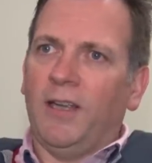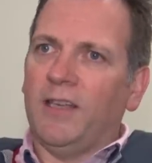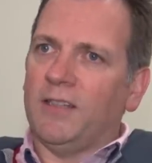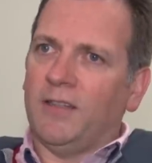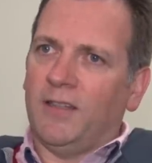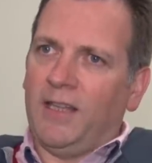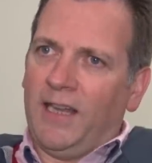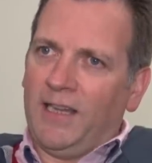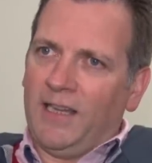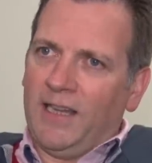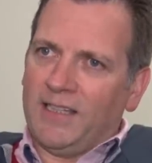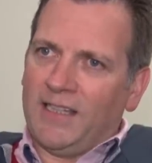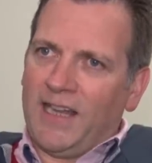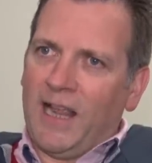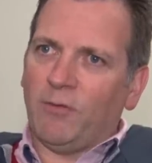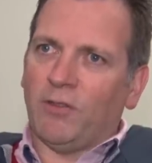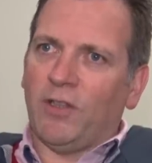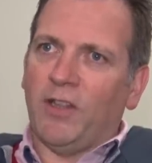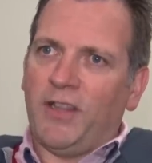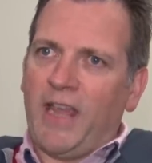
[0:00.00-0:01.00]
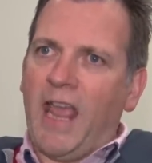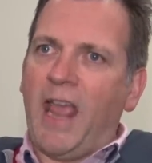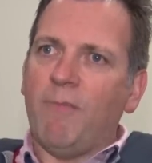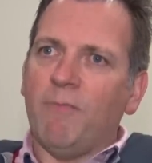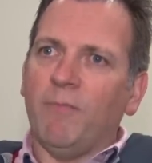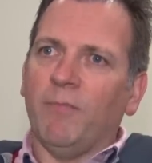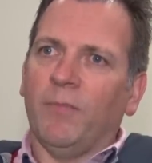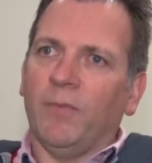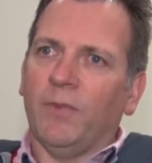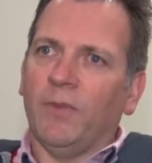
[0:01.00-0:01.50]
It's down to
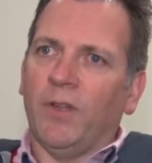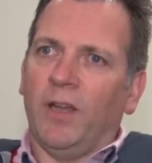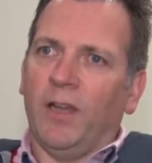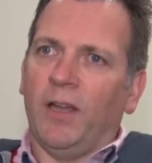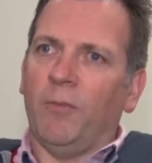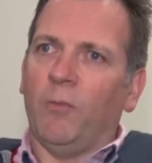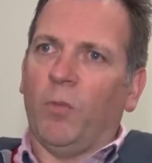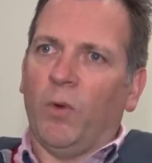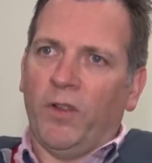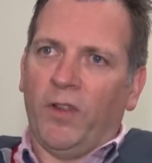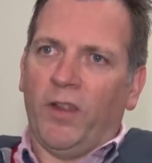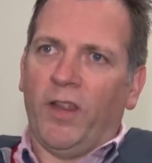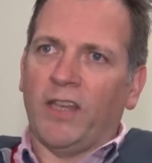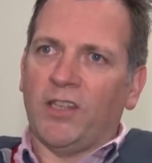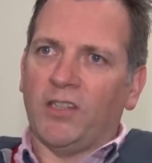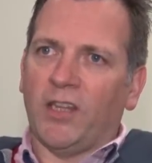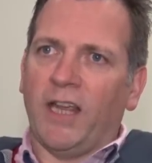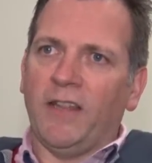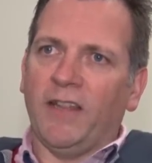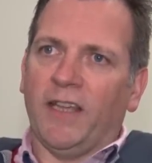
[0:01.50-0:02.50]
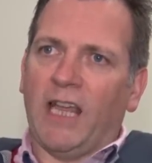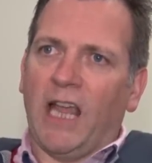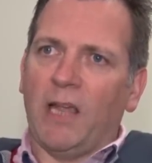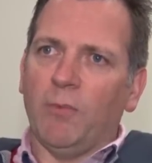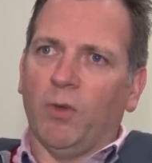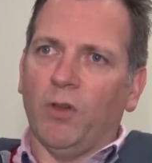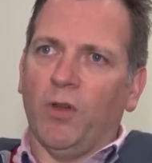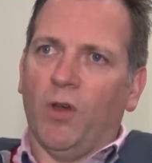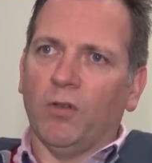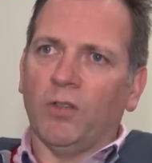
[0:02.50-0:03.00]
them whether they stay in the
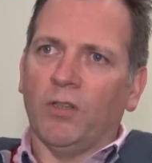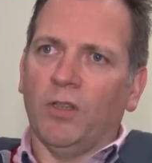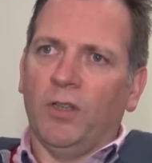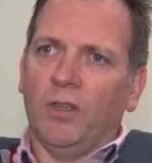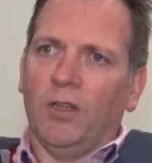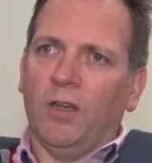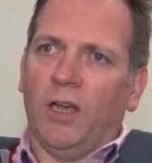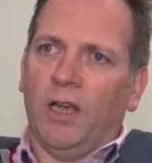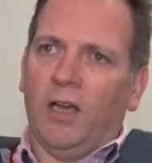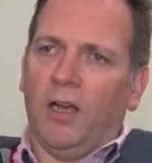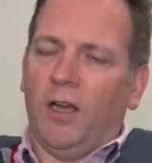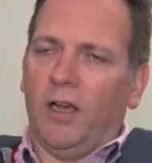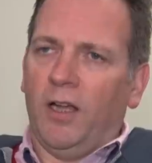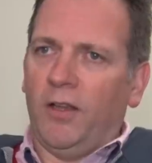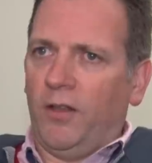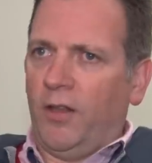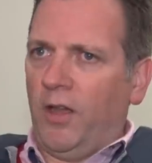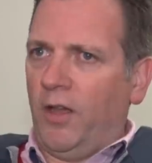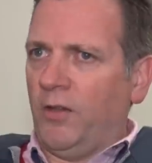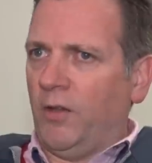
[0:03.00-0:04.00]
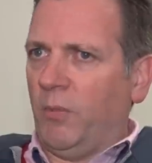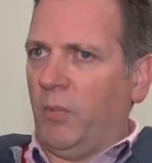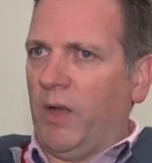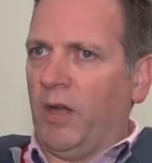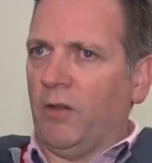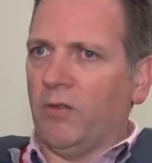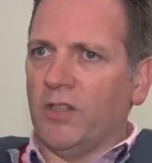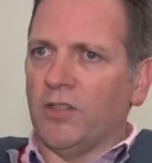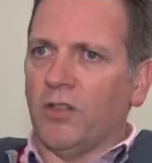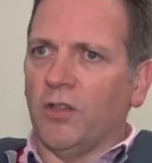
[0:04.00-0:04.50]
game or not, and the
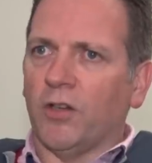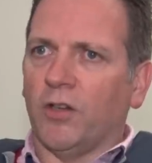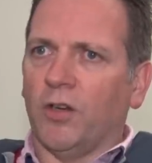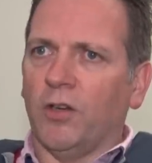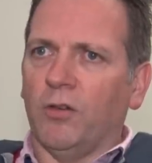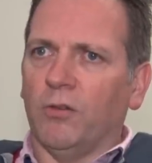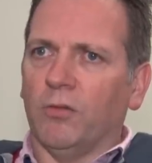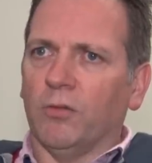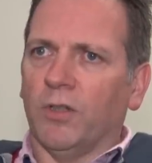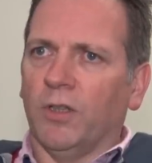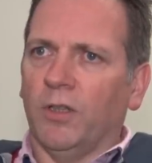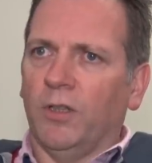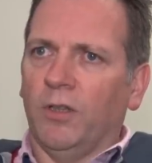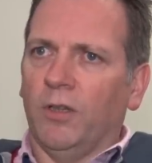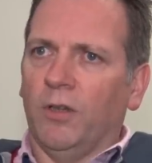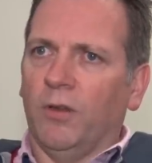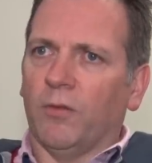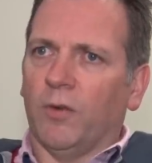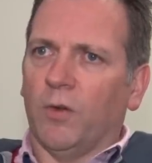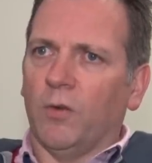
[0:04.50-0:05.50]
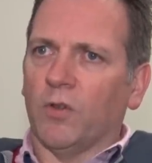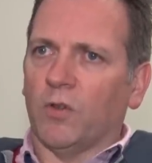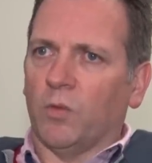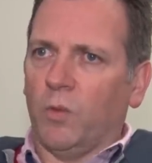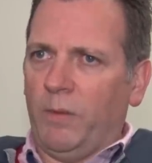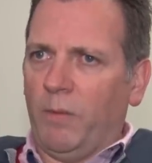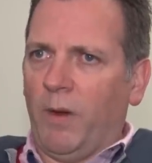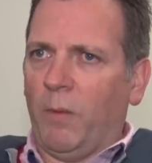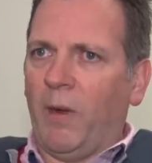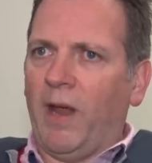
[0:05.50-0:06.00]
penalties that are called. Of course,
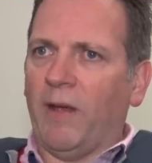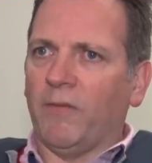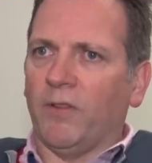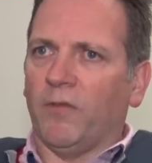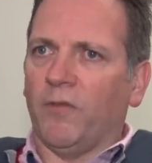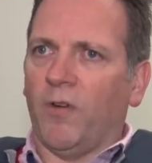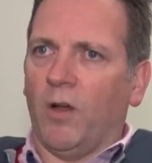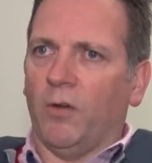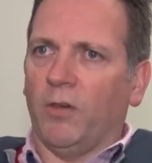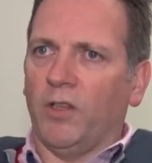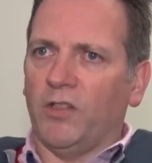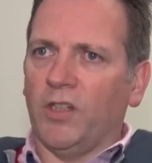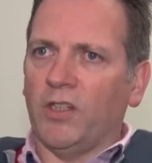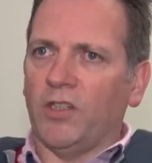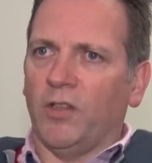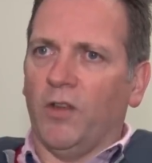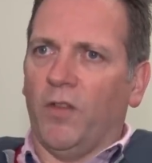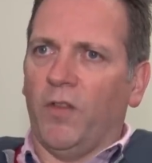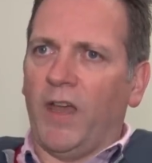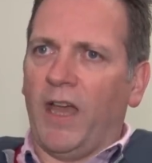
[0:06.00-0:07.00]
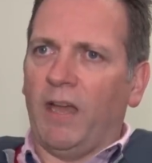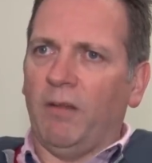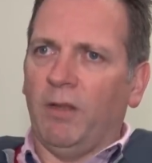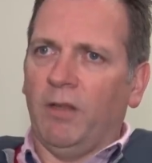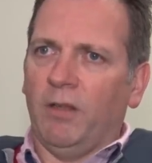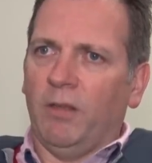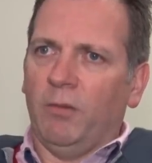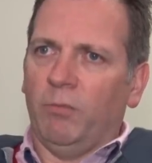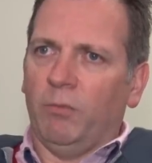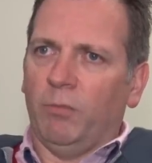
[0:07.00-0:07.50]
we have the final decision on that,
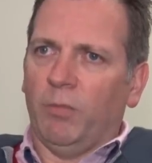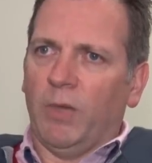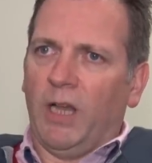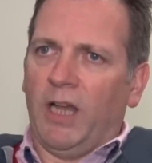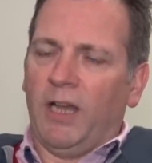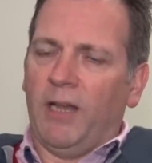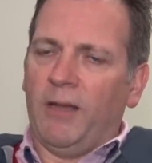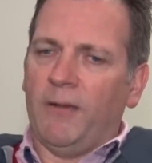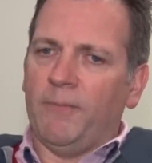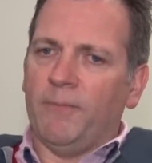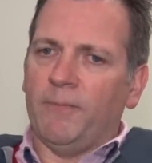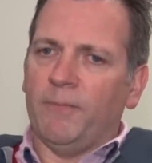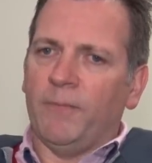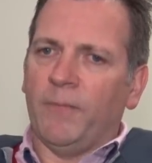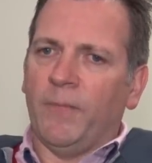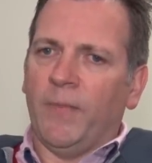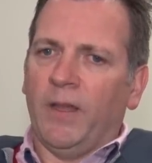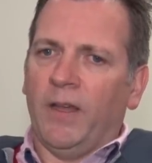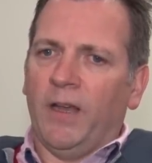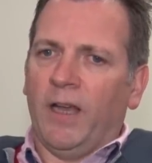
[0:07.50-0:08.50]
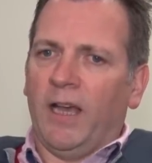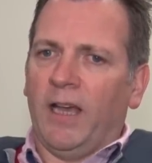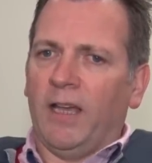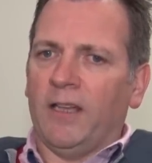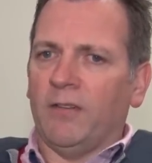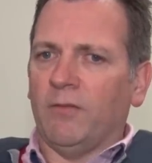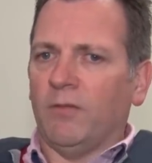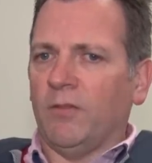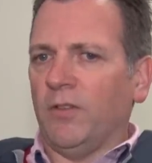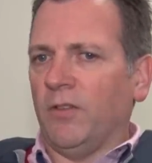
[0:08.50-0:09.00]

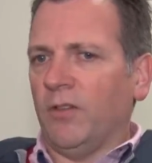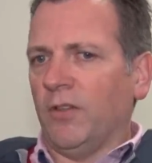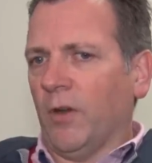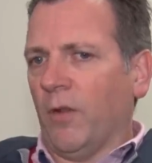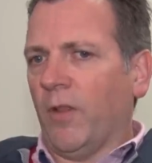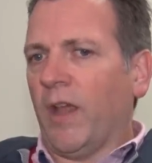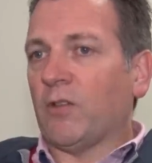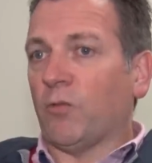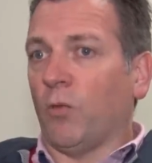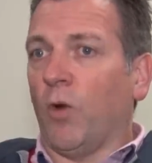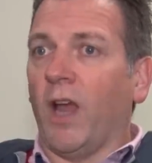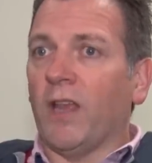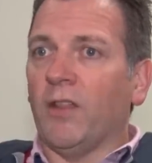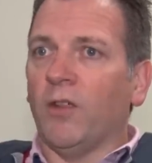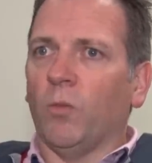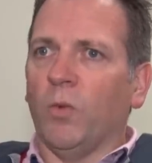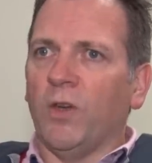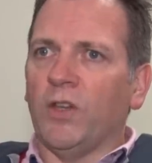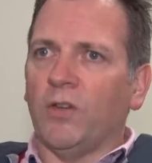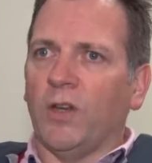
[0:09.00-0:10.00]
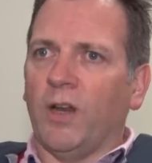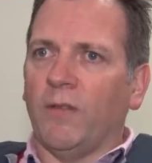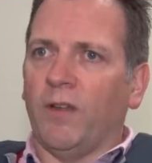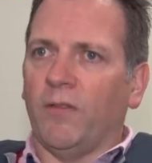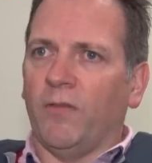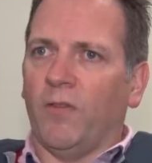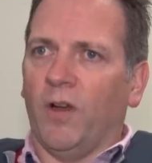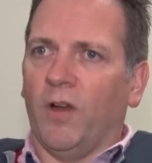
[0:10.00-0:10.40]
and you know that's right that we should have that